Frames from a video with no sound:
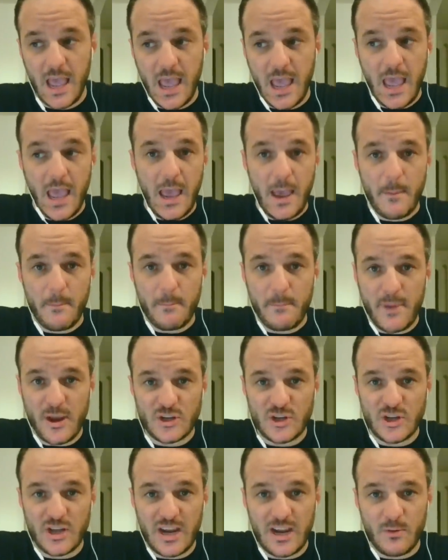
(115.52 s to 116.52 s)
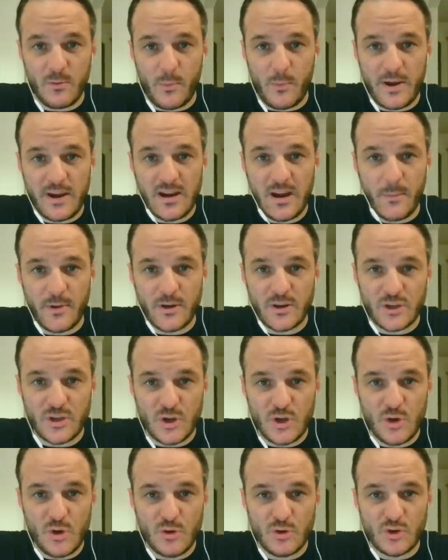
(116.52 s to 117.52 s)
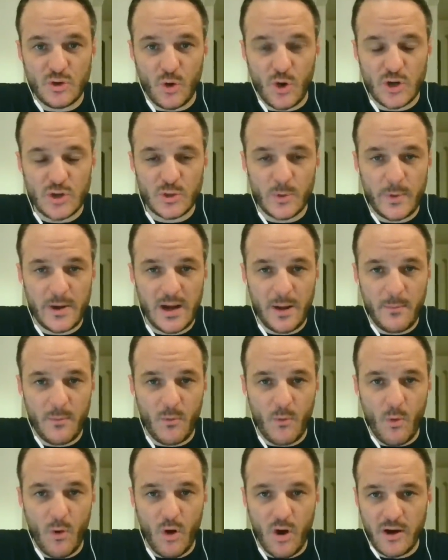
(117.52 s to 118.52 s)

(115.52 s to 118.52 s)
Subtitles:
Michigan will be number 2, Georgia will be number 1.